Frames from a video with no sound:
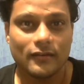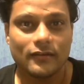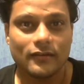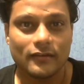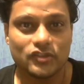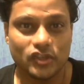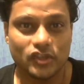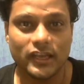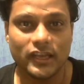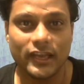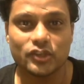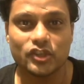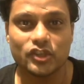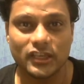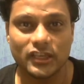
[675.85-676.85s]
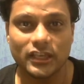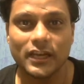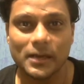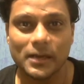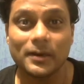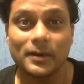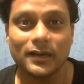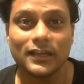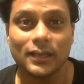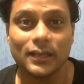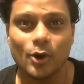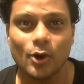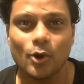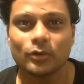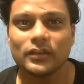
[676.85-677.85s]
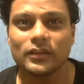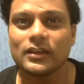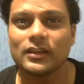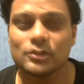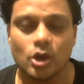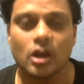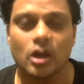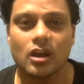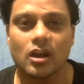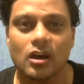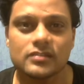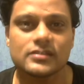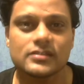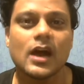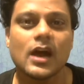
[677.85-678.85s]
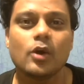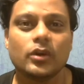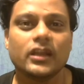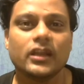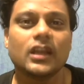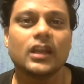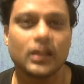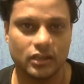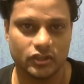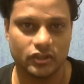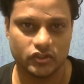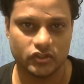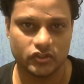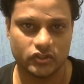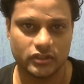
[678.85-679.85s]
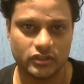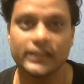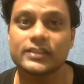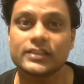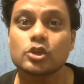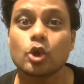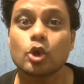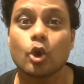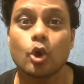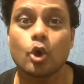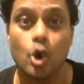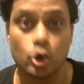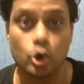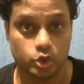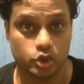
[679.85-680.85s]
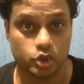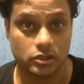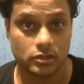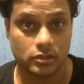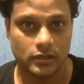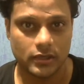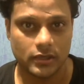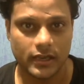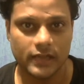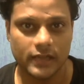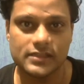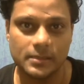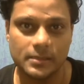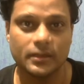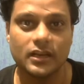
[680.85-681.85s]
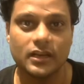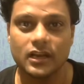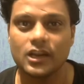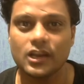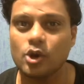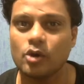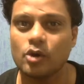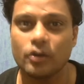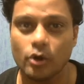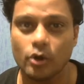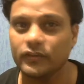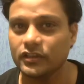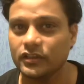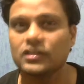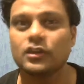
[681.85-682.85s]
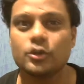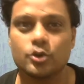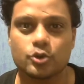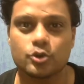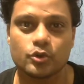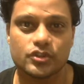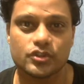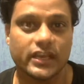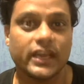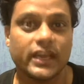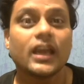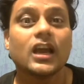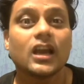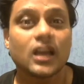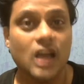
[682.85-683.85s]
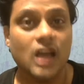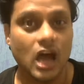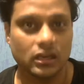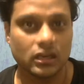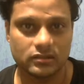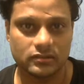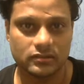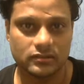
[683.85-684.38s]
Ghetto. There is no g sound in English. It's ghost. And similarly, over here you should say ghat,